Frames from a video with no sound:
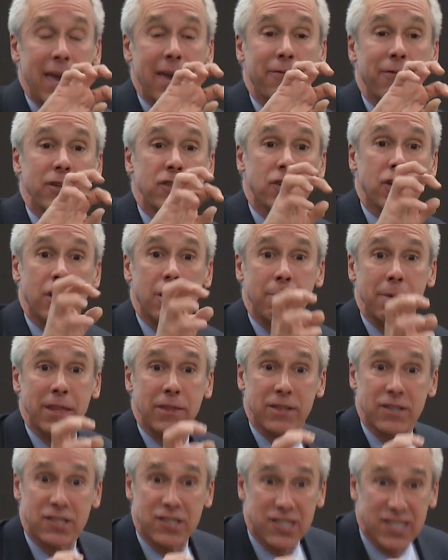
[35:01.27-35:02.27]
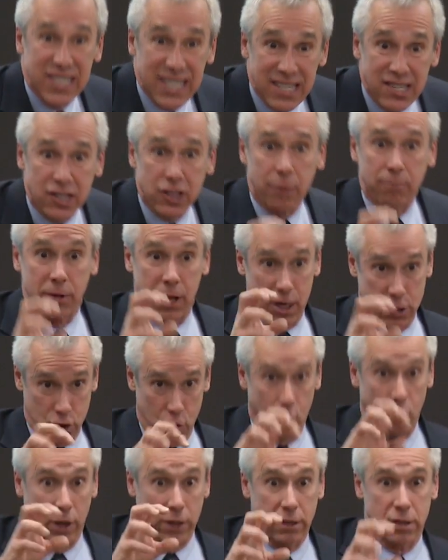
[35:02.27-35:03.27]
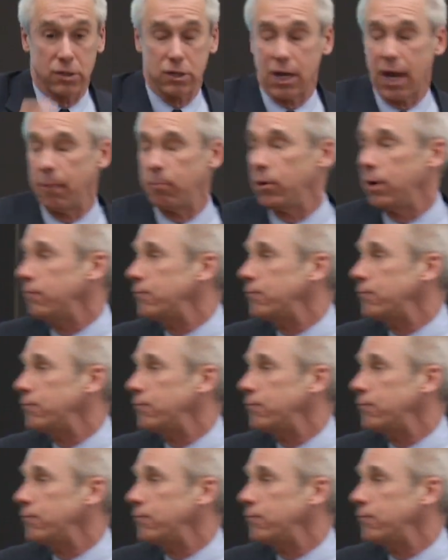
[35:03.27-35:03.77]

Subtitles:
if it's going to mean the system doesn't work, the cyber